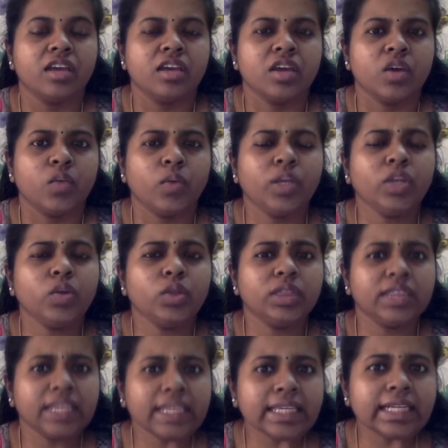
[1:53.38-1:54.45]
When you
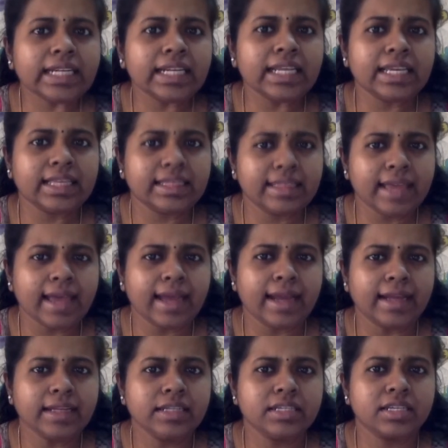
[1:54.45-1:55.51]
think like
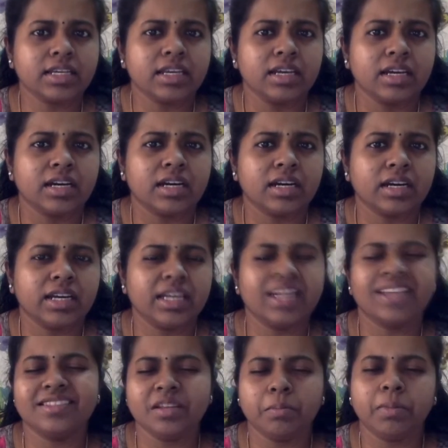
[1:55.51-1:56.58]
that, it
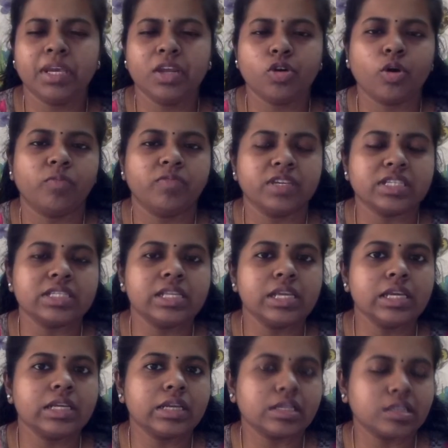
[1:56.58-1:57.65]
doesn't mean
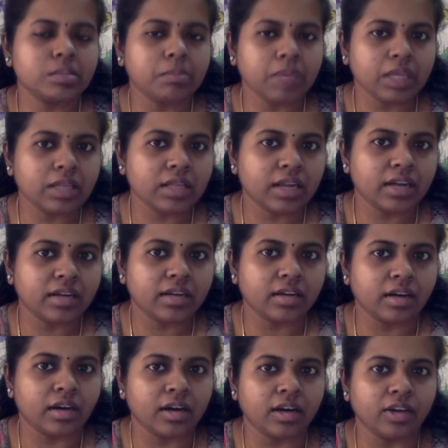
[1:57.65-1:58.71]
that
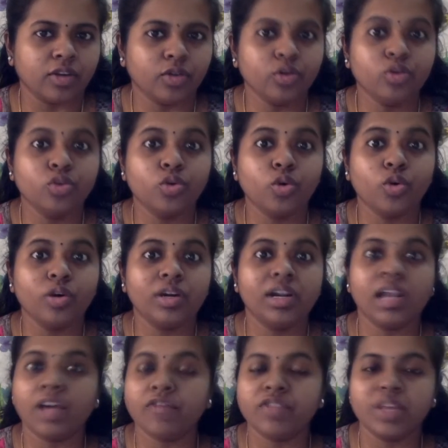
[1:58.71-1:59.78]
you don't
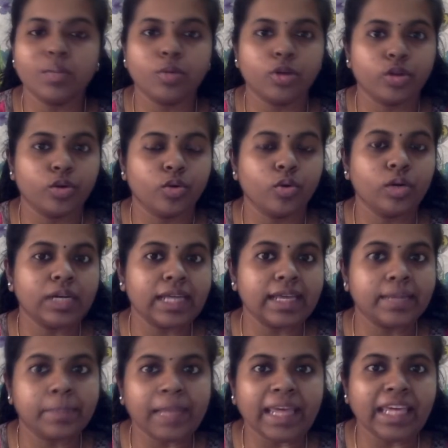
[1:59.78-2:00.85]
love them or you don't
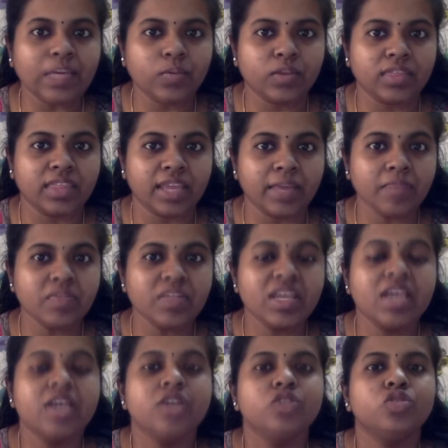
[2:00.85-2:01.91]
like playing with them.
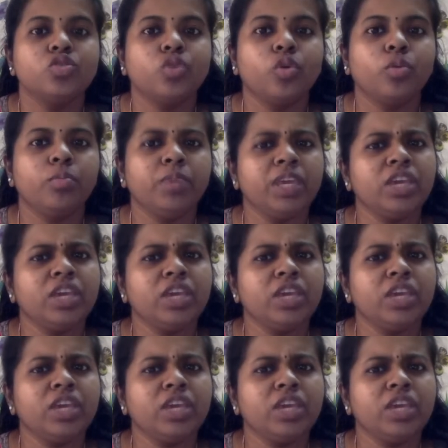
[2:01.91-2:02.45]
So be